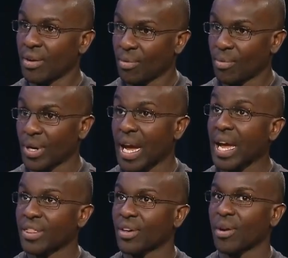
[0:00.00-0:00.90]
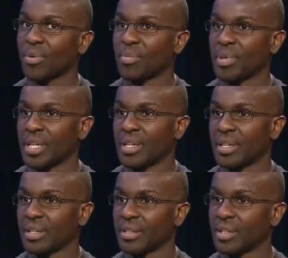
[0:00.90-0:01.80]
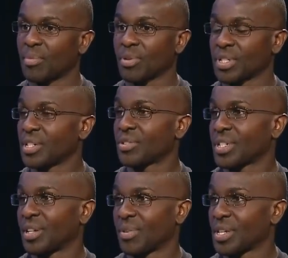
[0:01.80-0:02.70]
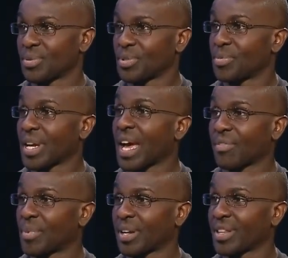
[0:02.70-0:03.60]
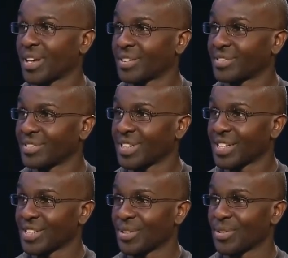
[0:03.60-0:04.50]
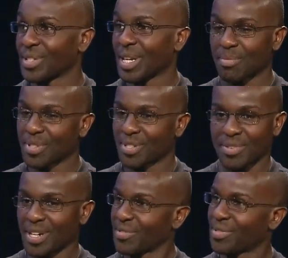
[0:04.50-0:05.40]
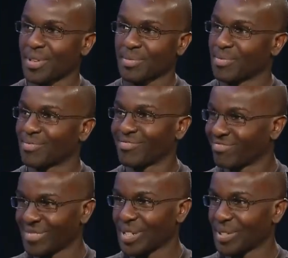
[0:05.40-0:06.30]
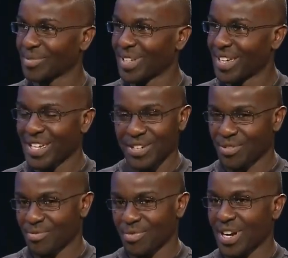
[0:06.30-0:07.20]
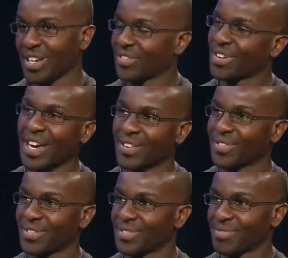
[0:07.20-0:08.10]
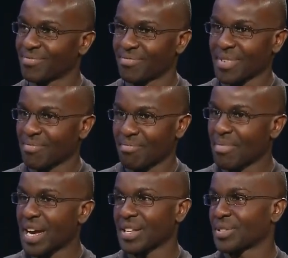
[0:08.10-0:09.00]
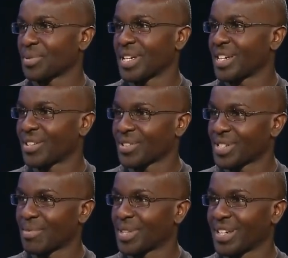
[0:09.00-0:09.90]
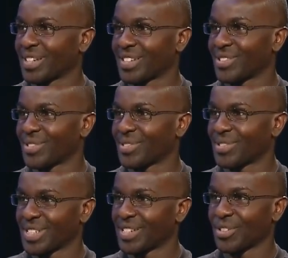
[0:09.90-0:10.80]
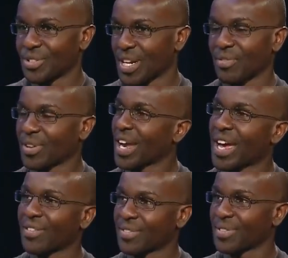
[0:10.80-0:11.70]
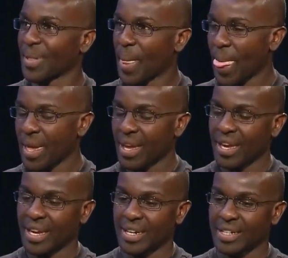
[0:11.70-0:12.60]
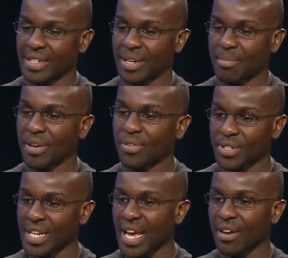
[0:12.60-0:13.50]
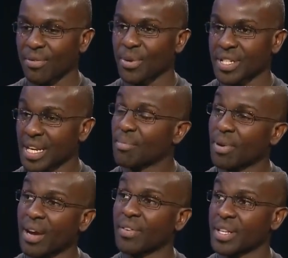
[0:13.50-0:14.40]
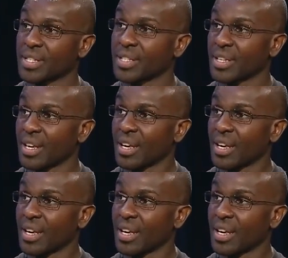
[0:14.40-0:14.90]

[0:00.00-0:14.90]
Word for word: what I thought would be the most interesting race, which would be a half marathon. Okay. So skipped straight from you know running five miles a week or something to you know training for half. Okay. And uh, my first half was in Providence